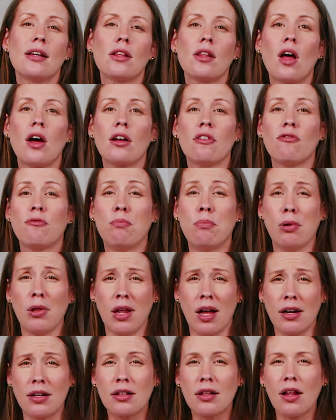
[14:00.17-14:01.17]
a lot of
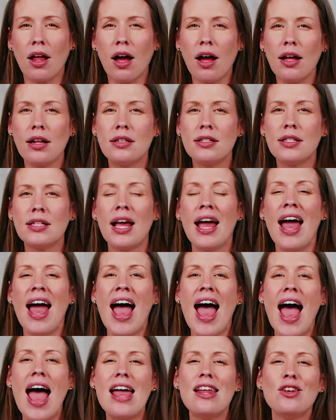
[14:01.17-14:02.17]
blood clots,
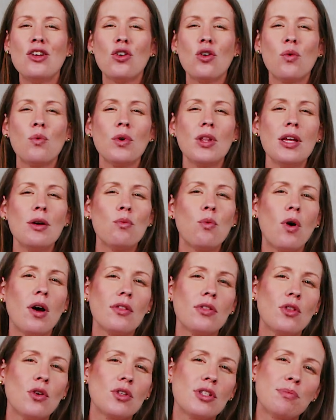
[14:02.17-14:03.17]
and you don't really
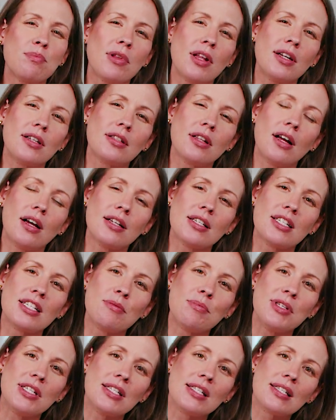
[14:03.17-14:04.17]
want those blood clots to
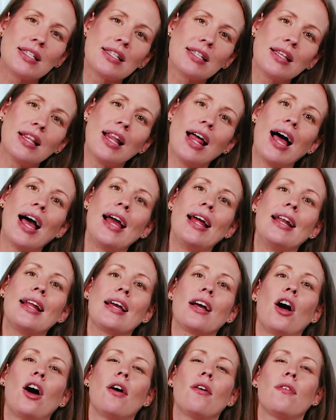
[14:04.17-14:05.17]
be
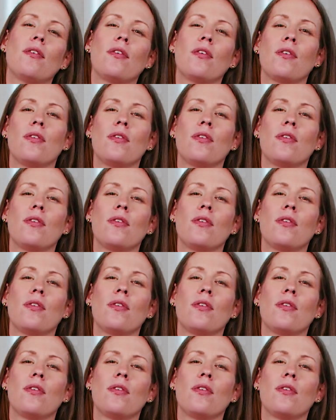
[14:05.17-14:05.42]
sliding off